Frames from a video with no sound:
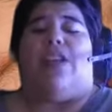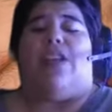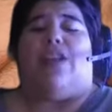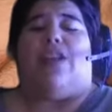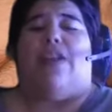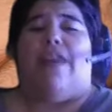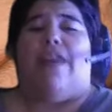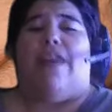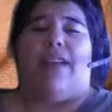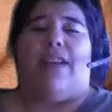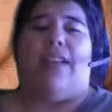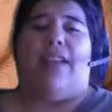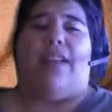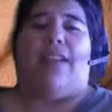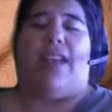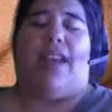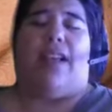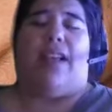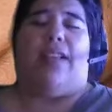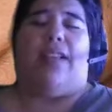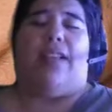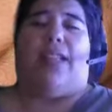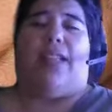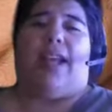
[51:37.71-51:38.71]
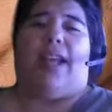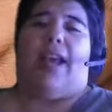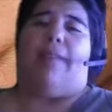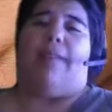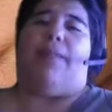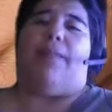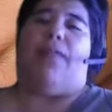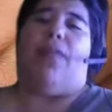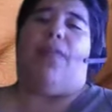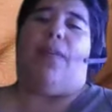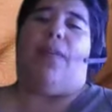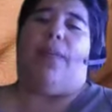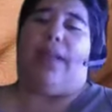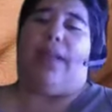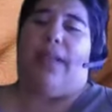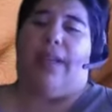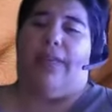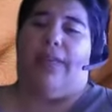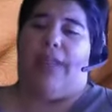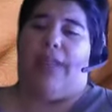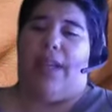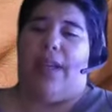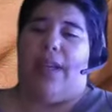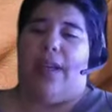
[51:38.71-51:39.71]
Do you have anything else to add before we
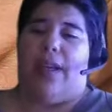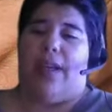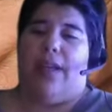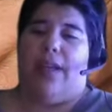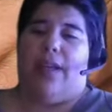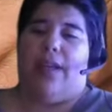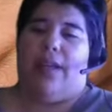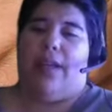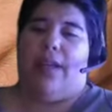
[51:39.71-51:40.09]
leave, Deek?